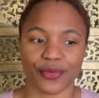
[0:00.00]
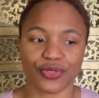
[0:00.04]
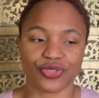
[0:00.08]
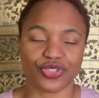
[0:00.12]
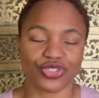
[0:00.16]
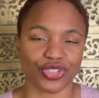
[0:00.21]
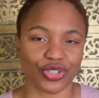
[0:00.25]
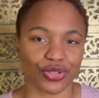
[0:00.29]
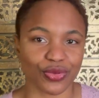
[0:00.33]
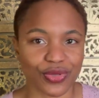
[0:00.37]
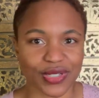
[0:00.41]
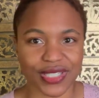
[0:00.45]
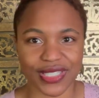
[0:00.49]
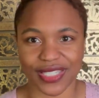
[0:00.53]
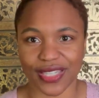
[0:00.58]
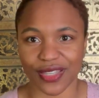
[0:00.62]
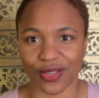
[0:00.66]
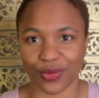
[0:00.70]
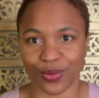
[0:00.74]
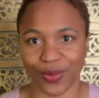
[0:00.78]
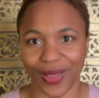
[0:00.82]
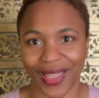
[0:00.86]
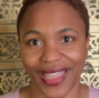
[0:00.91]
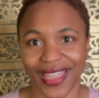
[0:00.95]
juicy
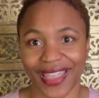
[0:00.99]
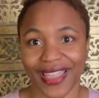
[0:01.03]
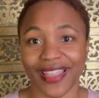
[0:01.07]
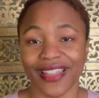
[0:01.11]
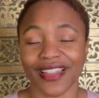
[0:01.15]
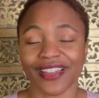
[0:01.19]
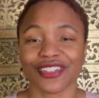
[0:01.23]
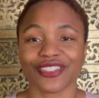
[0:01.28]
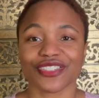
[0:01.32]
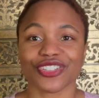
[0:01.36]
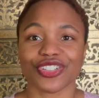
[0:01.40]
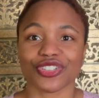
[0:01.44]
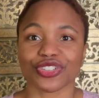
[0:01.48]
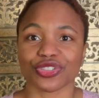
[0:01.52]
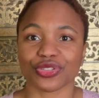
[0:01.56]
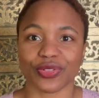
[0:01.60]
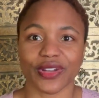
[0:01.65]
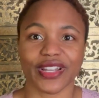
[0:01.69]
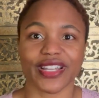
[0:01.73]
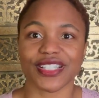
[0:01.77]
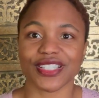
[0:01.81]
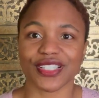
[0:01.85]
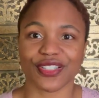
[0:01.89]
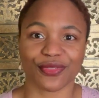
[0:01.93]
way to
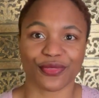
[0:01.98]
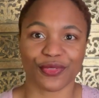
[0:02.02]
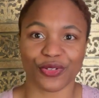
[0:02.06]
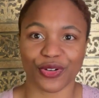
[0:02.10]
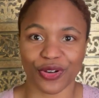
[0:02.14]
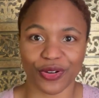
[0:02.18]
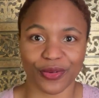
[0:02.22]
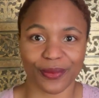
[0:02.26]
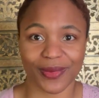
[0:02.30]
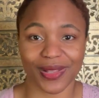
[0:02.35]
transform